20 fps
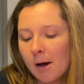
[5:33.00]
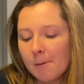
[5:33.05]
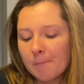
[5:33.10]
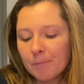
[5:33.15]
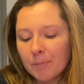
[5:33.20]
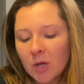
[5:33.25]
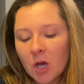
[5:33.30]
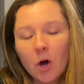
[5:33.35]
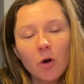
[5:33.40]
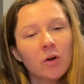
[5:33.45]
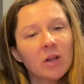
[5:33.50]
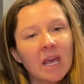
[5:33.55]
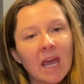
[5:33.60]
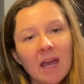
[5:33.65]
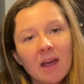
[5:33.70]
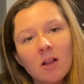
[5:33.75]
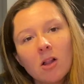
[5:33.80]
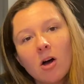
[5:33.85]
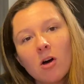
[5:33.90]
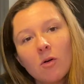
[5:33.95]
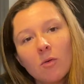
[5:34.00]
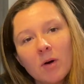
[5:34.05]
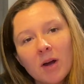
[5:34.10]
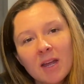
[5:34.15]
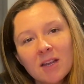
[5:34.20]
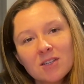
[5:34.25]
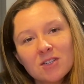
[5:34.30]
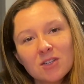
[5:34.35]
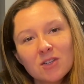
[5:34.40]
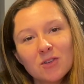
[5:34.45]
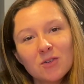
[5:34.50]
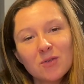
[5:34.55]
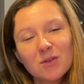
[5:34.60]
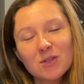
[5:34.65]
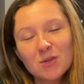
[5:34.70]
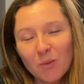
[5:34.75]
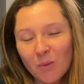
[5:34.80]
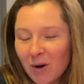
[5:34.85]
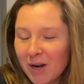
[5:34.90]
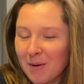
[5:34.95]
Code KALO will get you
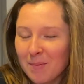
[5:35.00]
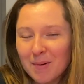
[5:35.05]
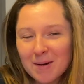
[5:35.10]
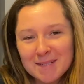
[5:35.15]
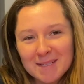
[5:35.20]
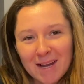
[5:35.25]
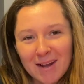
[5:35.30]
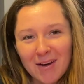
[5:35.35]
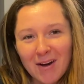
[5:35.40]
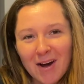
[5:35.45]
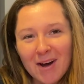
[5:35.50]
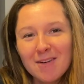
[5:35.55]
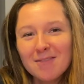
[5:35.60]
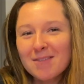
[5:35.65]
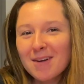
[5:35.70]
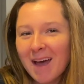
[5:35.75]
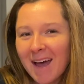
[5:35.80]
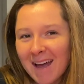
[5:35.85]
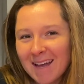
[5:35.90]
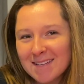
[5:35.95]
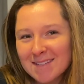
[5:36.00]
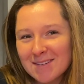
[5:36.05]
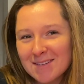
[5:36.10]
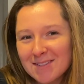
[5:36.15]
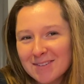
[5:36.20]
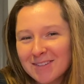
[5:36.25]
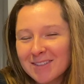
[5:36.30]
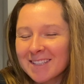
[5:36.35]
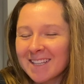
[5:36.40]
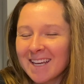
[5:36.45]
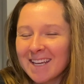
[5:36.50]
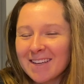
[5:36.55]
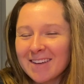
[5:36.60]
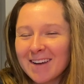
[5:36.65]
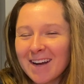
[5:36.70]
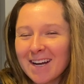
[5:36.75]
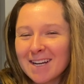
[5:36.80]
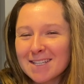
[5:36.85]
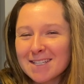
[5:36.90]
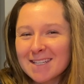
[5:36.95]
20% off as usual. Thank you
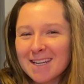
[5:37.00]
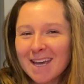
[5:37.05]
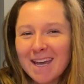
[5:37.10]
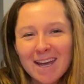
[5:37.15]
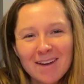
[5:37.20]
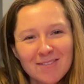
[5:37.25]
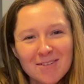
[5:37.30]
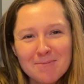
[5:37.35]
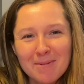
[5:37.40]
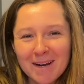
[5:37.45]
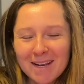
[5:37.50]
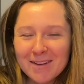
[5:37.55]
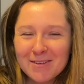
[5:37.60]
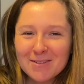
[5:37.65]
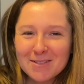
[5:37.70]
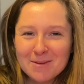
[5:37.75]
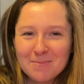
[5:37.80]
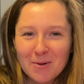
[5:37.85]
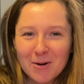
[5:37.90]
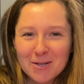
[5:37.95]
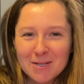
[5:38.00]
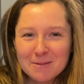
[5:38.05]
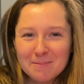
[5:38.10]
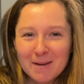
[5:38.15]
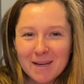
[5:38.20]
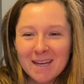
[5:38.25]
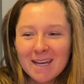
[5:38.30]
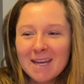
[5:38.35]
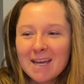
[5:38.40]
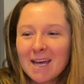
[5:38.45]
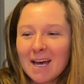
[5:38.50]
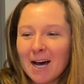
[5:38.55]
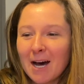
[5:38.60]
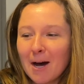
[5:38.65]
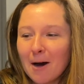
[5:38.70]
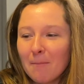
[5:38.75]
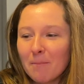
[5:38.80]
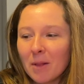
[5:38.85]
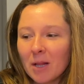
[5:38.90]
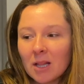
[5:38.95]
guys to everybody who supports me.
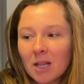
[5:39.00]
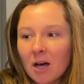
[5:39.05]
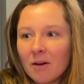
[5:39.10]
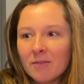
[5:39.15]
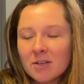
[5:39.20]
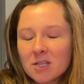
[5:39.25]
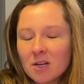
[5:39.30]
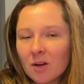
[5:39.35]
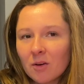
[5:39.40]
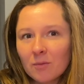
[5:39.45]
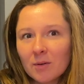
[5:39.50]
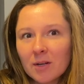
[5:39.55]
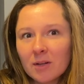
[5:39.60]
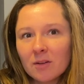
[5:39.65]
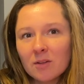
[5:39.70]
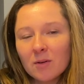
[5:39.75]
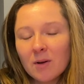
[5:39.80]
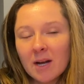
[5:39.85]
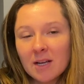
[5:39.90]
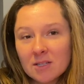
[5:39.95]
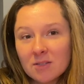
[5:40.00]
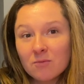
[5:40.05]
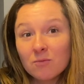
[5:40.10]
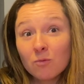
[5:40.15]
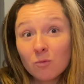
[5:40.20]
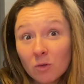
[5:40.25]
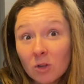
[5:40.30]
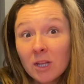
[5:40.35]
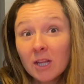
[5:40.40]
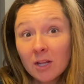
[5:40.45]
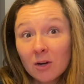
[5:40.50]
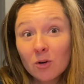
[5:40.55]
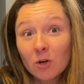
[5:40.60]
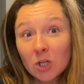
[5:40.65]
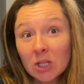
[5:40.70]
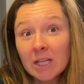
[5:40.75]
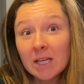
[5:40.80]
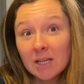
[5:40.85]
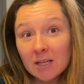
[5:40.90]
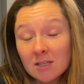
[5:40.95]
The love is unreal. You guys
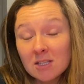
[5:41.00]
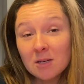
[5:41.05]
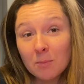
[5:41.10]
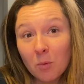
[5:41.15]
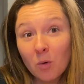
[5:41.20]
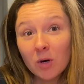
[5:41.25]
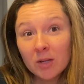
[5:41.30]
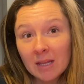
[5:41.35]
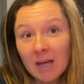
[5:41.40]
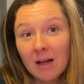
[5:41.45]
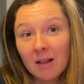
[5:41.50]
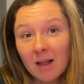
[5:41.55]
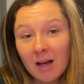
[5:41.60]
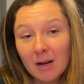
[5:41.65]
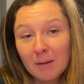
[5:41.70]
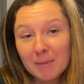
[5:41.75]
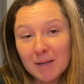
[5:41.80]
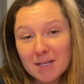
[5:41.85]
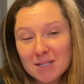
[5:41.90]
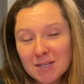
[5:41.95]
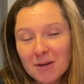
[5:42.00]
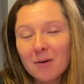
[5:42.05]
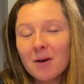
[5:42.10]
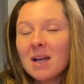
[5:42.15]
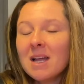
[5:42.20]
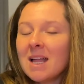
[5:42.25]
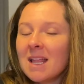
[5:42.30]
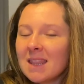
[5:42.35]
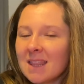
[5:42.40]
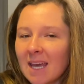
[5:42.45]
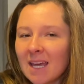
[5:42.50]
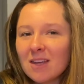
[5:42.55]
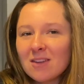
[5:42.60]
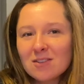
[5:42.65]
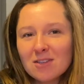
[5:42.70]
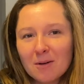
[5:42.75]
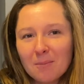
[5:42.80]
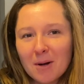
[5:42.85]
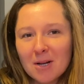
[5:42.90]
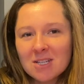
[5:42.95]
literally support the hell out of me. So thank you
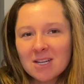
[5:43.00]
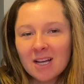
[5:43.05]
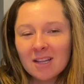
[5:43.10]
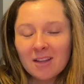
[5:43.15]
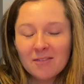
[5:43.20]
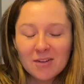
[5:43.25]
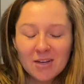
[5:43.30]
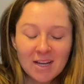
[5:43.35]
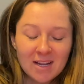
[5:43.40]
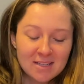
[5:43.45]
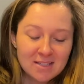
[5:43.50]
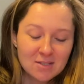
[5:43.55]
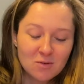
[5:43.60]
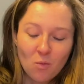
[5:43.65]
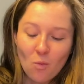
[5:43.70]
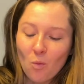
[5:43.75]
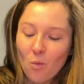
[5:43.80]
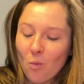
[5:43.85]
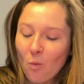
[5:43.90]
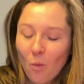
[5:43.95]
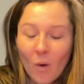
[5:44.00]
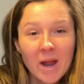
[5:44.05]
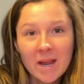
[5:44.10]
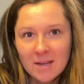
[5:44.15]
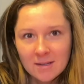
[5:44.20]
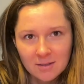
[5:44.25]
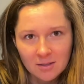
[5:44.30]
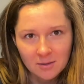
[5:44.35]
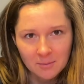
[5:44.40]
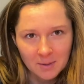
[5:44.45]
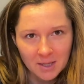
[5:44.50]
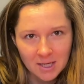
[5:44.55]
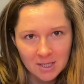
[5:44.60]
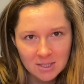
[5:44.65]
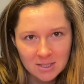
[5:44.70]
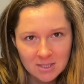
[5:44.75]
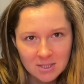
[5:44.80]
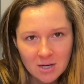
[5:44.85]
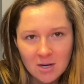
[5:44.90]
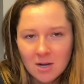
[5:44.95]
so much. I love you guys way too much.